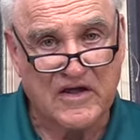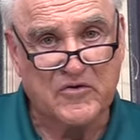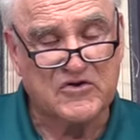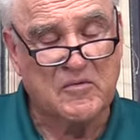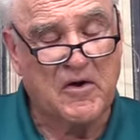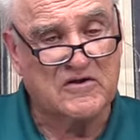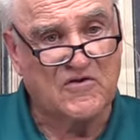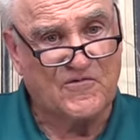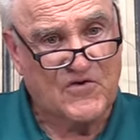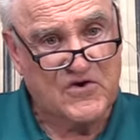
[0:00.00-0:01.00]
He was among
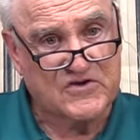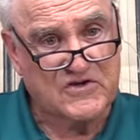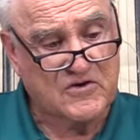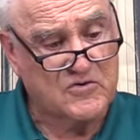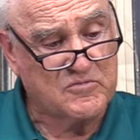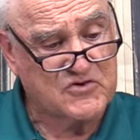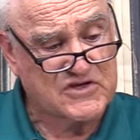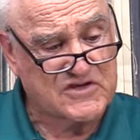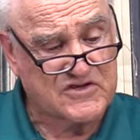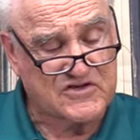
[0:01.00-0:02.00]
the first to whom
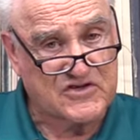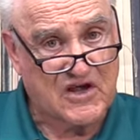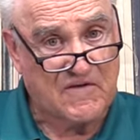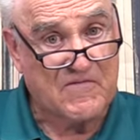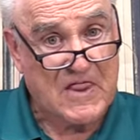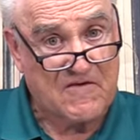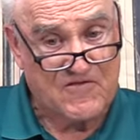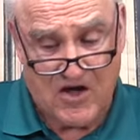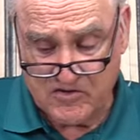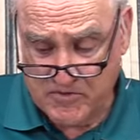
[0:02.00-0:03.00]
Jesus said,
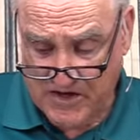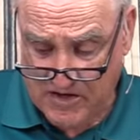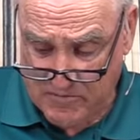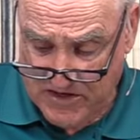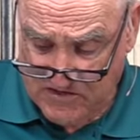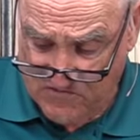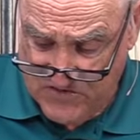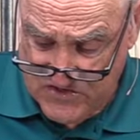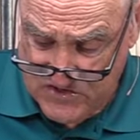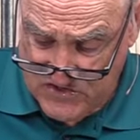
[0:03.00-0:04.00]
Follow me, and I'll make you
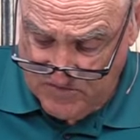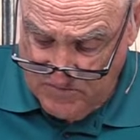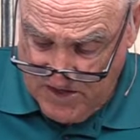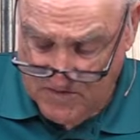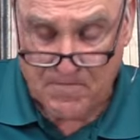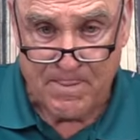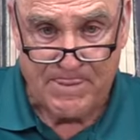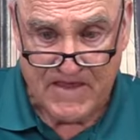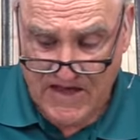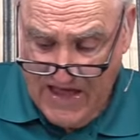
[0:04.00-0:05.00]
fishers of men.
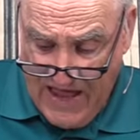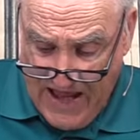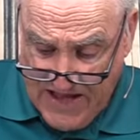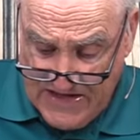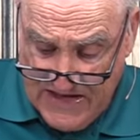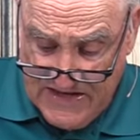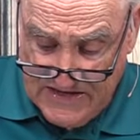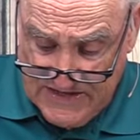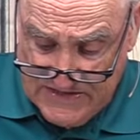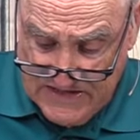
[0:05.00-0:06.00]
And he,
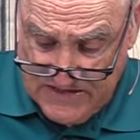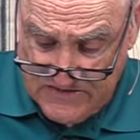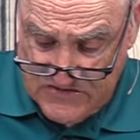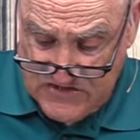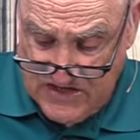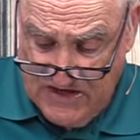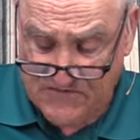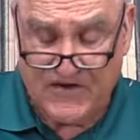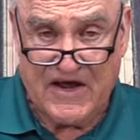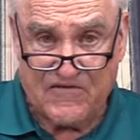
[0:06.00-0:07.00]
like the others,
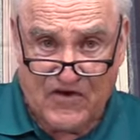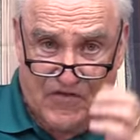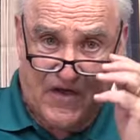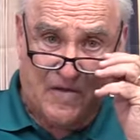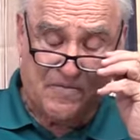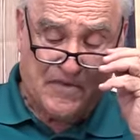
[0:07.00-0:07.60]
left everything.